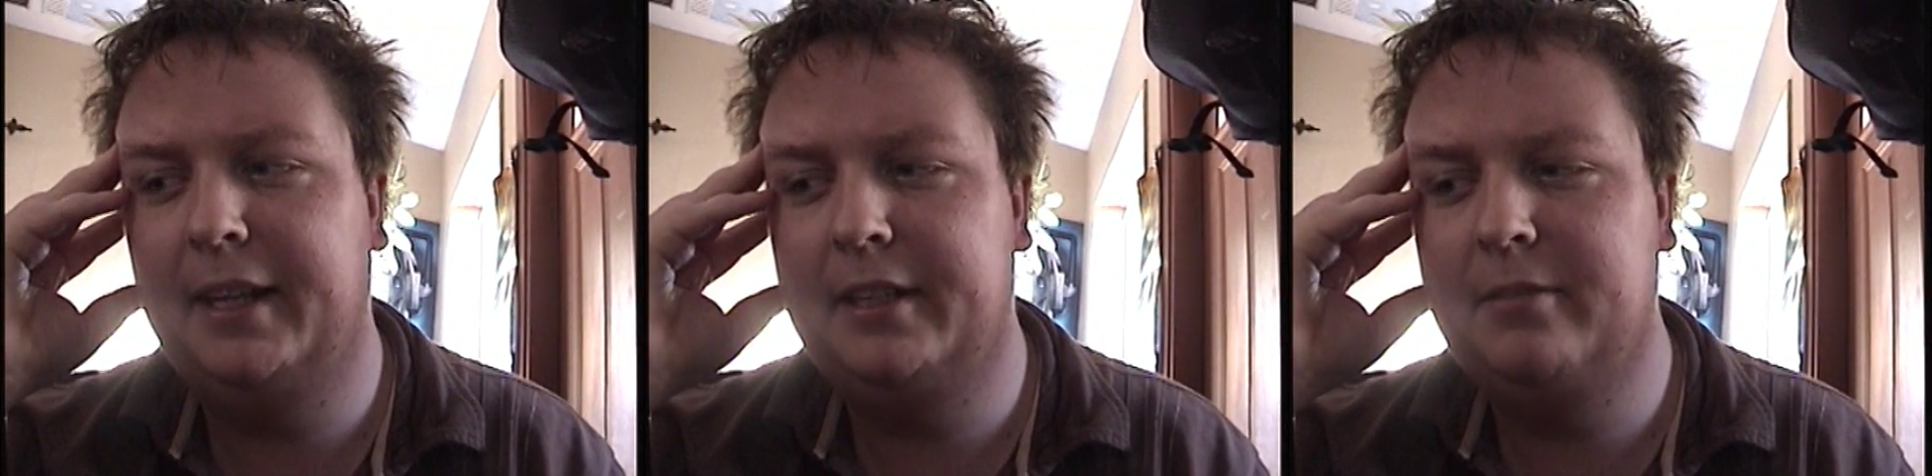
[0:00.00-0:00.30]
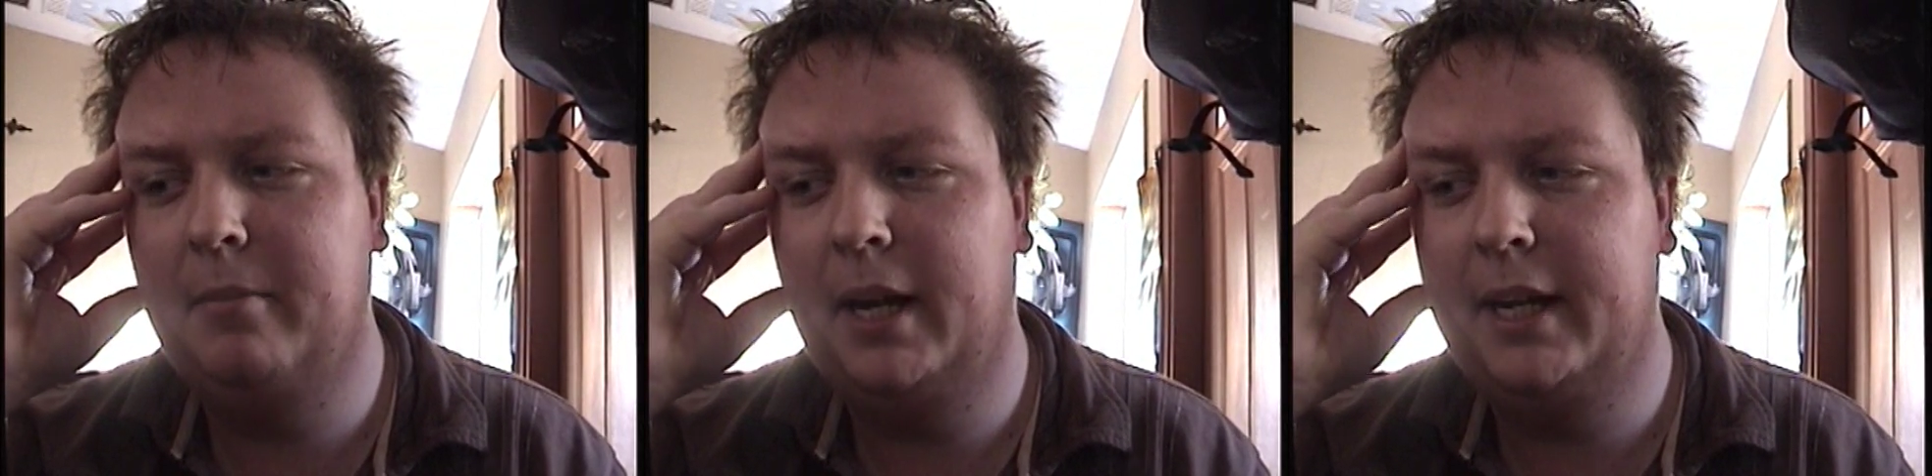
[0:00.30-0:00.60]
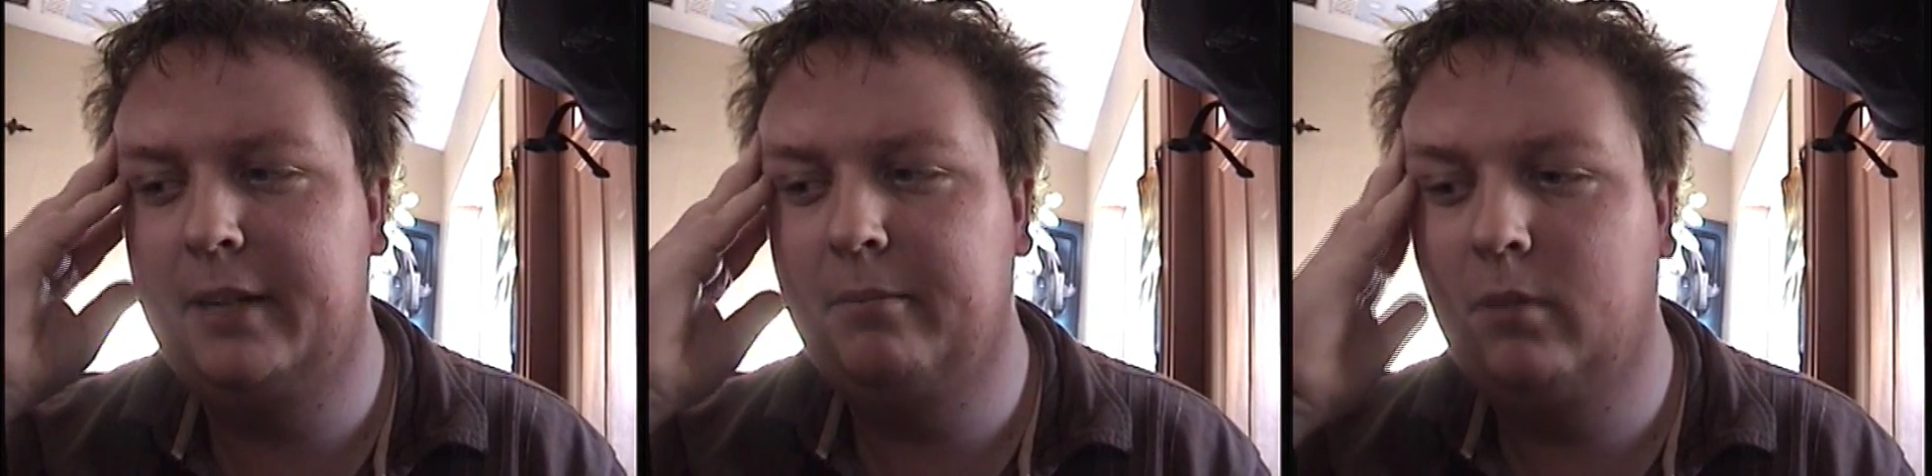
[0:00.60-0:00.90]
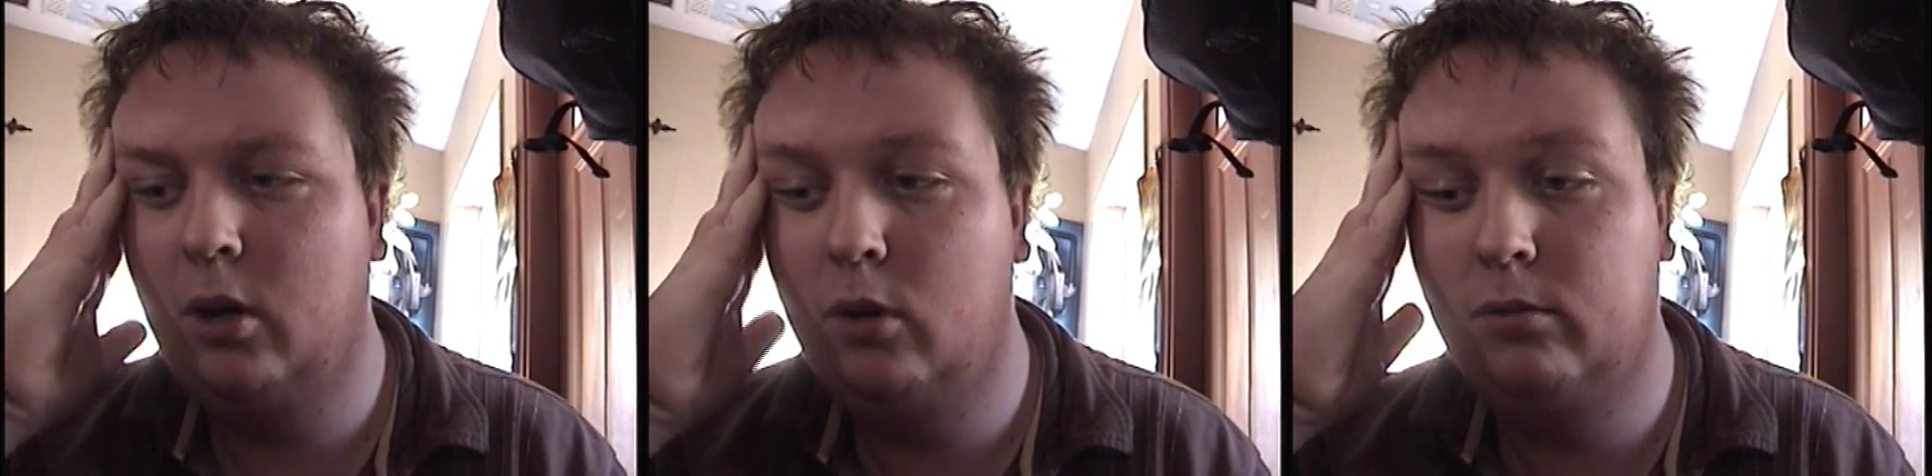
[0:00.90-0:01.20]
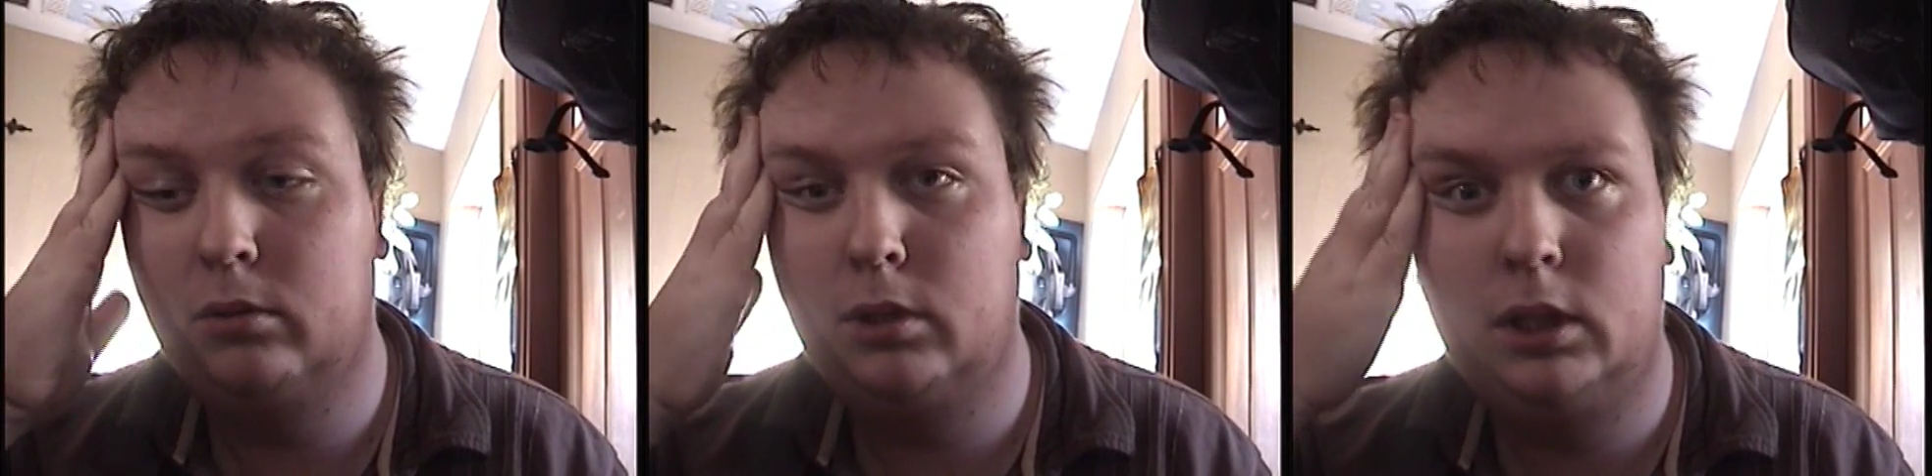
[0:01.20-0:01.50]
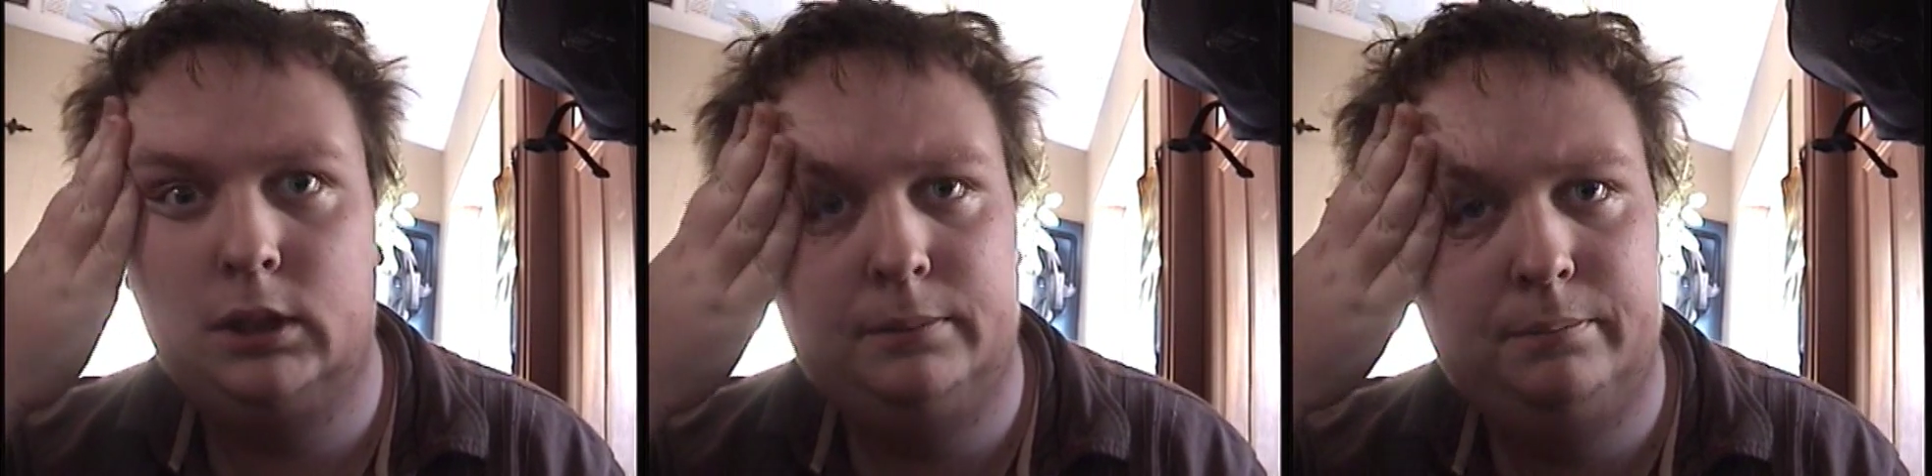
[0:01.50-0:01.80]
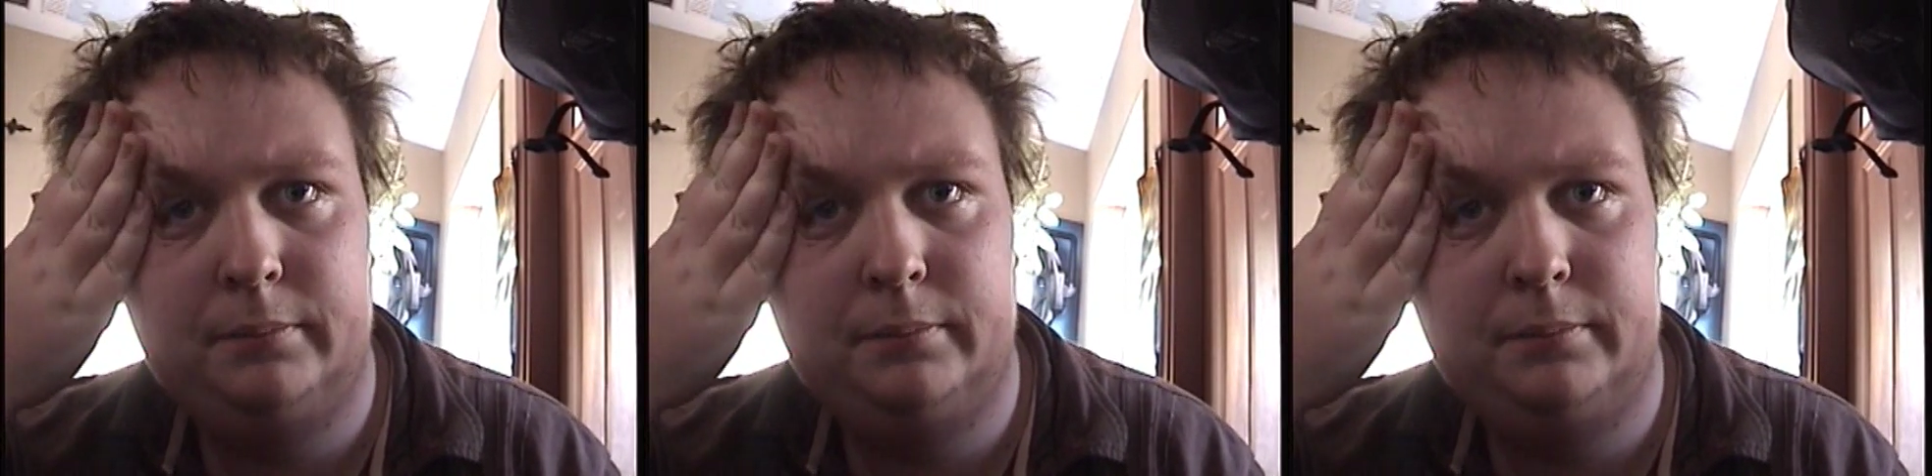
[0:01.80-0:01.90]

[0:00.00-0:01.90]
that's my overall